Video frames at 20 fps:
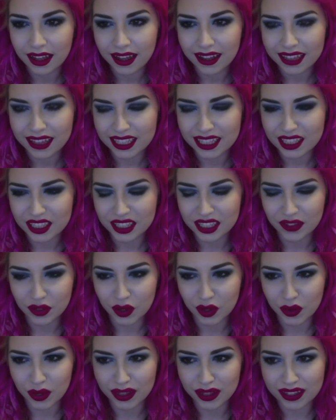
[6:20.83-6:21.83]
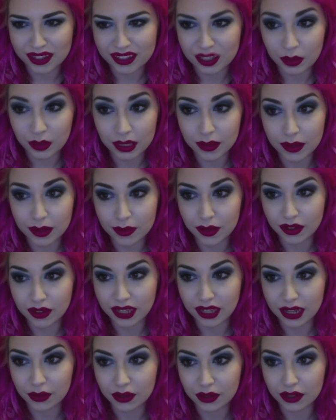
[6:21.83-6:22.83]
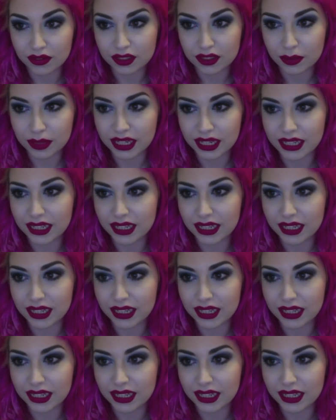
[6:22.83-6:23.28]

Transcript: This is a difficult one. There's so many people that I would love to be,